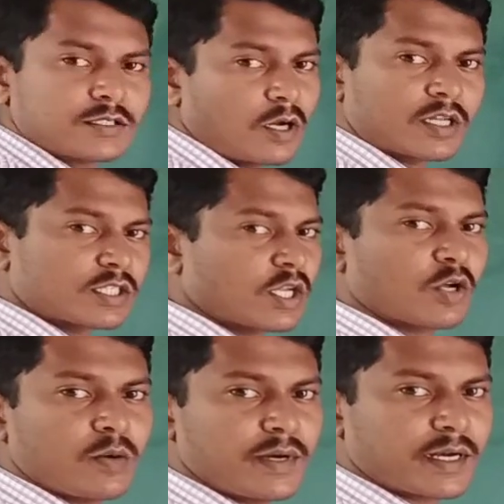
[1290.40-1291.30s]
is not a
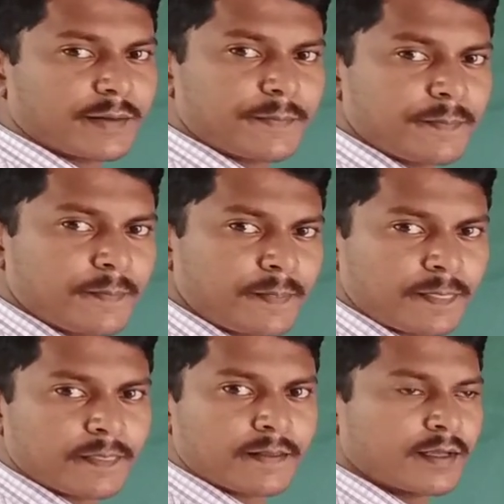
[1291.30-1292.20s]
stoichiometry.
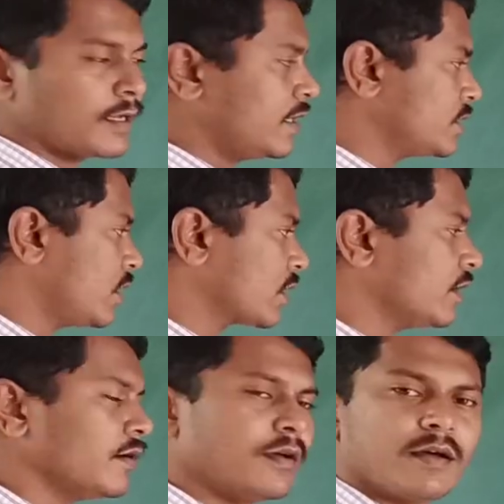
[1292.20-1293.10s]
It is not
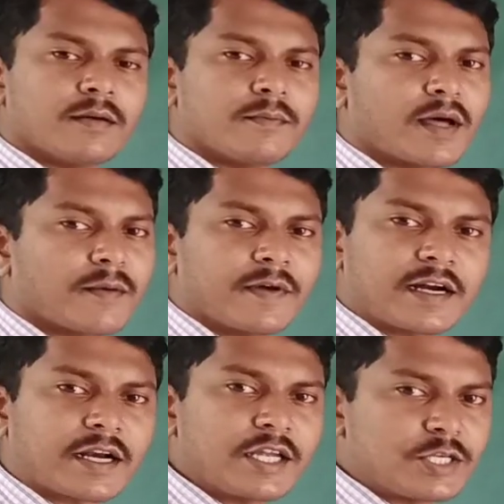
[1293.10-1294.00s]
a
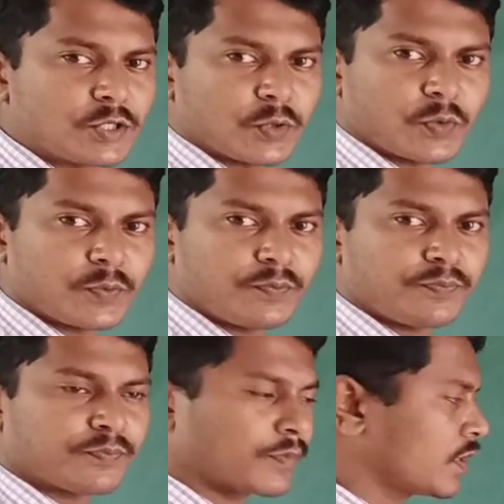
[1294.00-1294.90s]
perfect ratio.
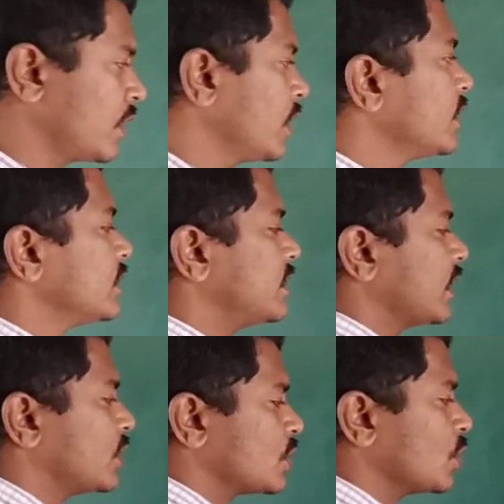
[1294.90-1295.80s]

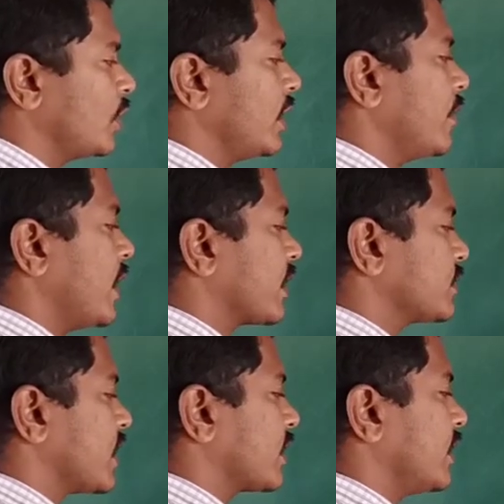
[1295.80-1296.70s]
6 sodium
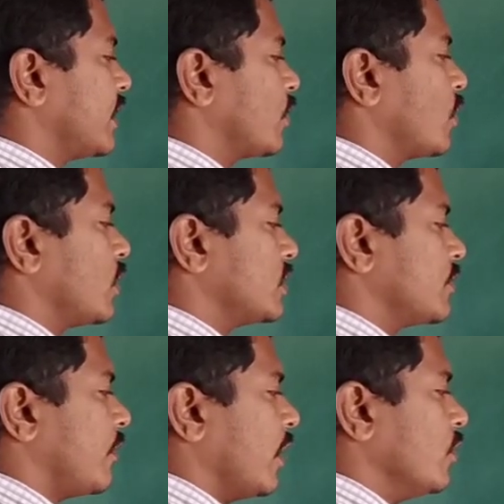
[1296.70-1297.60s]
atoms are there,
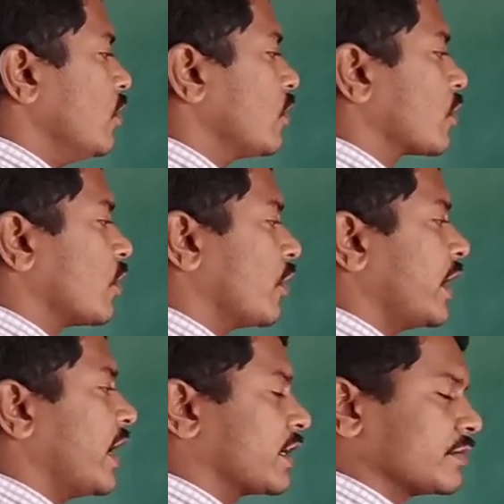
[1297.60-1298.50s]
5
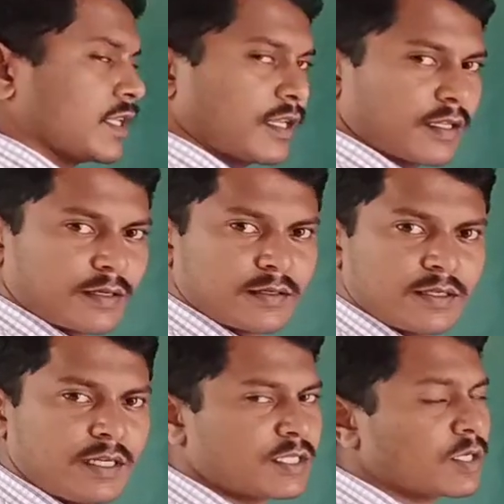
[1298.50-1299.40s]
chlorine atoms are there.
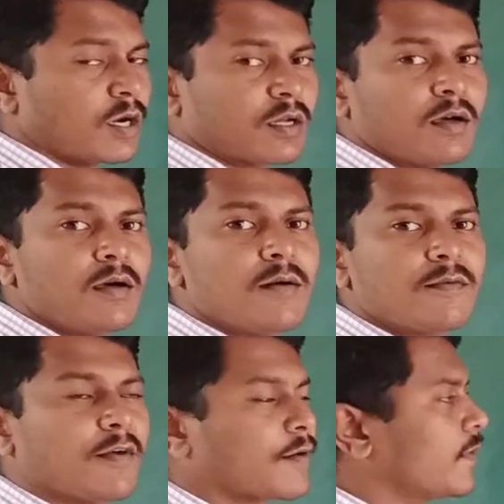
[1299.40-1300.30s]
It's not a
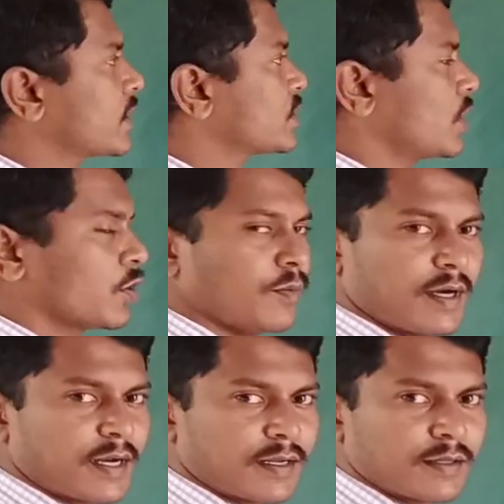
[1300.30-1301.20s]
perfect
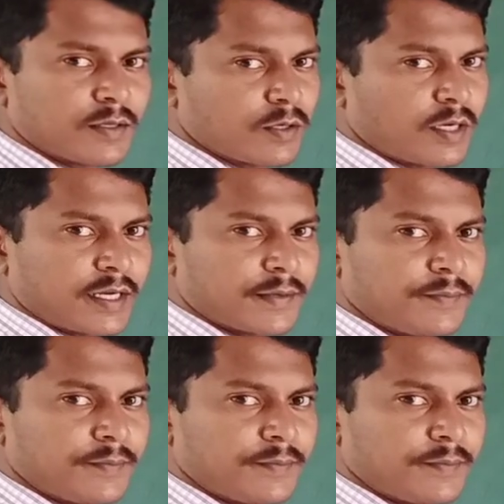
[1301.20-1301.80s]
stoichiometry. Got it?